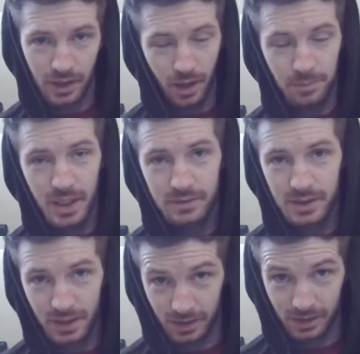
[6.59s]
I'm not even
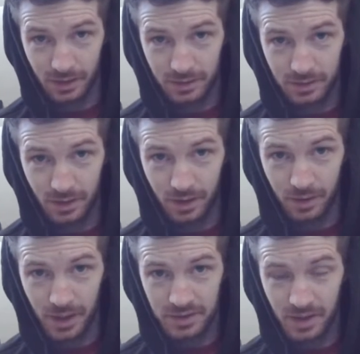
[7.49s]
kidding, guys.
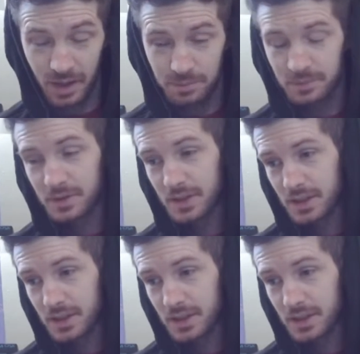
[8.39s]
I stayed up